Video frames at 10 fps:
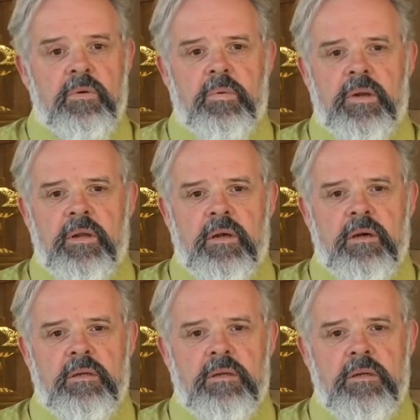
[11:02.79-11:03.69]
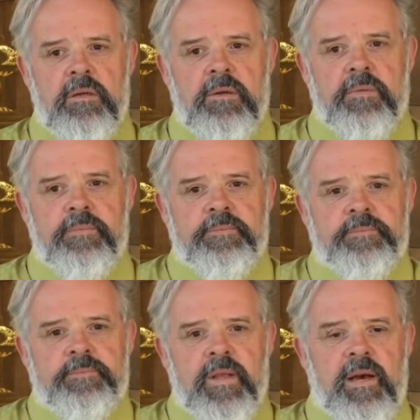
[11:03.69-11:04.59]
We are not
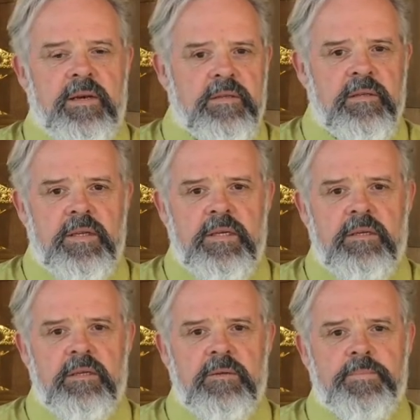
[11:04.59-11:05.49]
isolated.